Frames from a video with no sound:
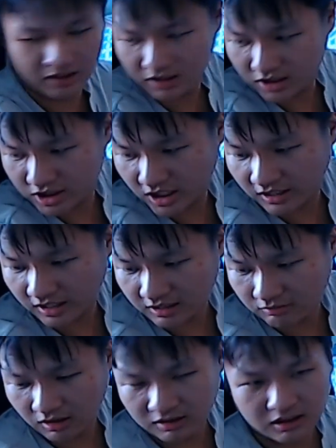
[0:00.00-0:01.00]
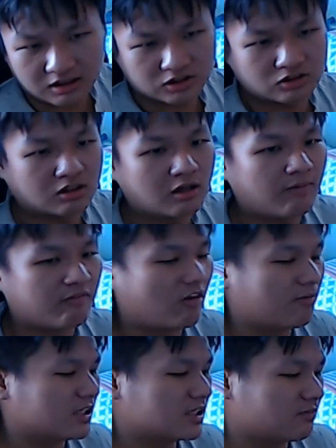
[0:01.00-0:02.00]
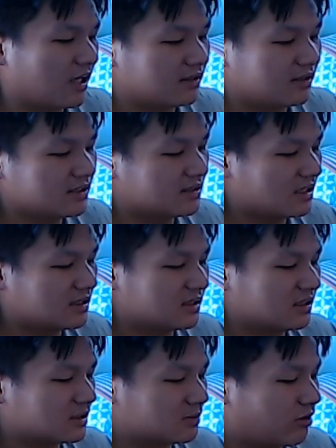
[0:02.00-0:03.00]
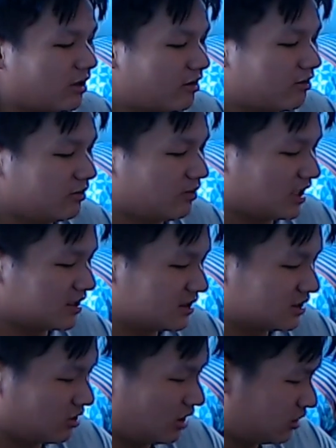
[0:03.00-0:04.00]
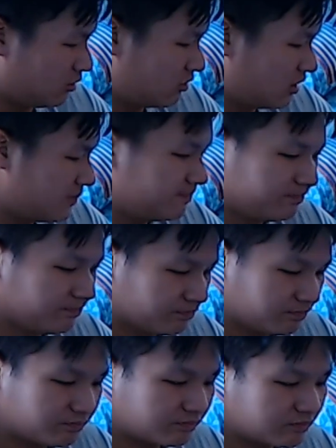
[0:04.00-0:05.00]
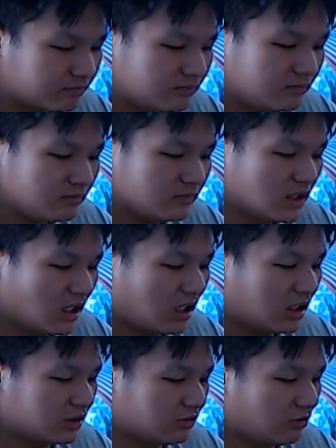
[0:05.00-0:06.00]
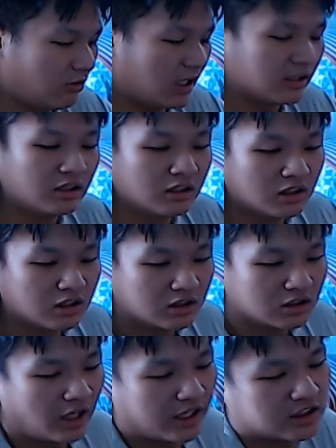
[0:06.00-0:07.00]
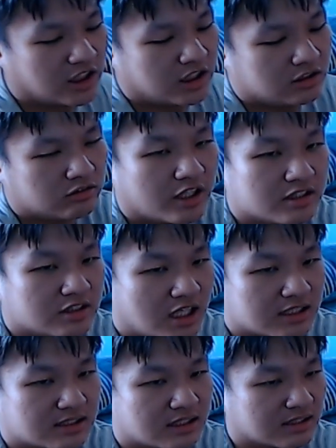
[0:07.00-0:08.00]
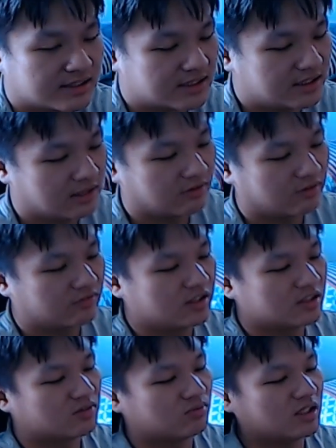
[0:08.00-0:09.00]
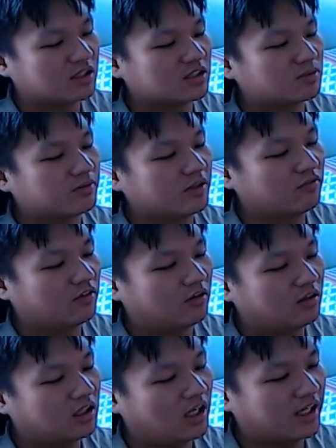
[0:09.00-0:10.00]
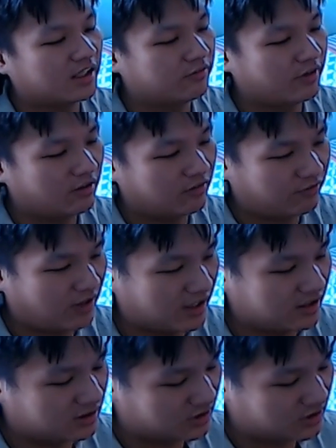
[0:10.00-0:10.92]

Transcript: He did share that he wanted a stronger performance, but this isn't his primary blaster. So I told him, you know what? Actually, you can just stick with this weaker spring for a higher rate of fire.